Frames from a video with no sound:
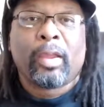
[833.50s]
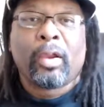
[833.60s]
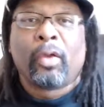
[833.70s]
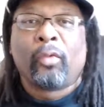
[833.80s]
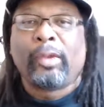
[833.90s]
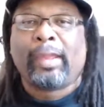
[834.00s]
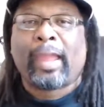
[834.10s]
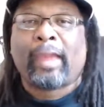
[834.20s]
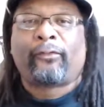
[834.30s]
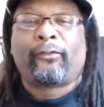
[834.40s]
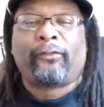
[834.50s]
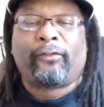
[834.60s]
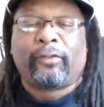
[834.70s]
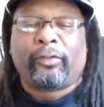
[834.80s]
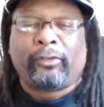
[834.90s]
We have
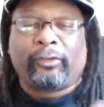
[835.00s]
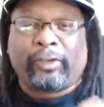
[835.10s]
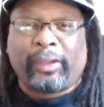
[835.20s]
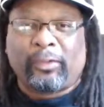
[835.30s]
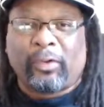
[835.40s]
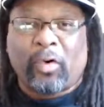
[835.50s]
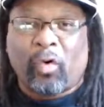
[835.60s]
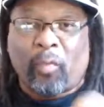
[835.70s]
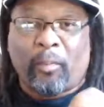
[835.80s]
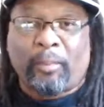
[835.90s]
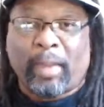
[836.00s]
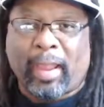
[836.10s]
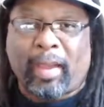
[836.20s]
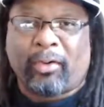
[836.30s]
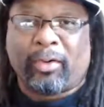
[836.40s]
zero
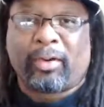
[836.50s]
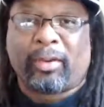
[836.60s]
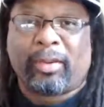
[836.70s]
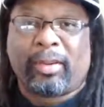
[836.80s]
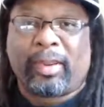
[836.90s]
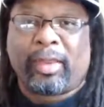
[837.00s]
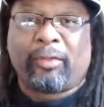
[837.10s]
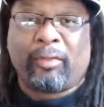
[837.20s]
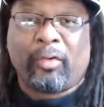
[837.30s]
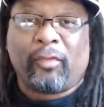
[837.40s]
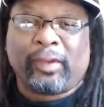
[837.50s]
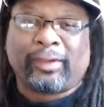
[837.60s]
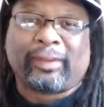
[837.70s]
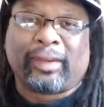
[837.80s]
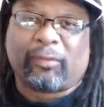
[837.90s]
power in removing
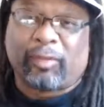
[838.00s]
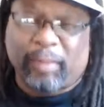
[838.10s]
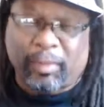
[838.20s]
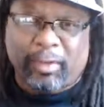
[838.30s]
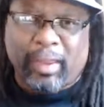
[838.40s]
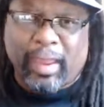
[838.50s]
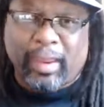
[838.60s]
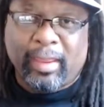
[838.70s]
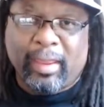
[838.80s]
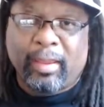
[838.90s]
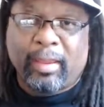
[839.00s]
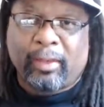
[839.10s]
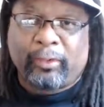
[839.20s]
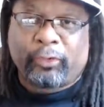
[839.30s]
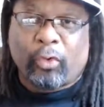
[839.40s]
sin. Remember that.
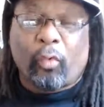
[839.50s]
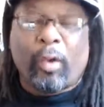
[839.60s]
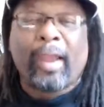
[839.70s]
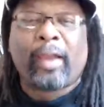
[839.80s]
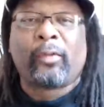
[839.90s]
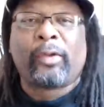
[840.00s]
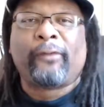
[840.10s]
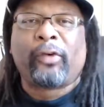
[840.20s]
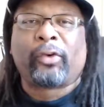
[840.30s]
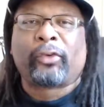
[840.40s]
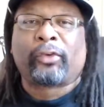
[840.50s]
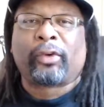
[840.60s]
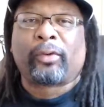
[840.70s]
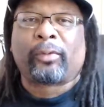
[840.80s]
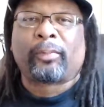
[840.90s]
So why are we focused
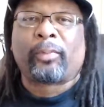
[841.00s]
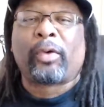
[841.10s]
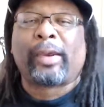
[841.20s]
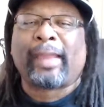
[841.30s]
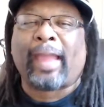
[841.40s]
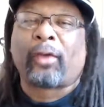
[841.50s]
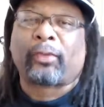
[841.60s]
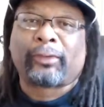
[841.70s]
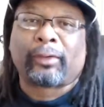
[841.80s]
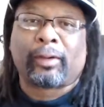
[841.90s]
on pointing out sin?